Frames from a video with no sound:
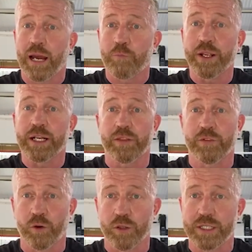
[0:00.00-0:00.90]
and bring in other
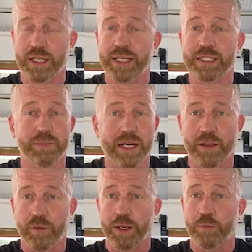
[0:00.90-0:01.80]
volunteers and many
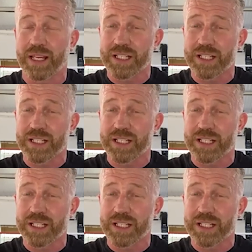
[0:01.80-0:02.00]
other people.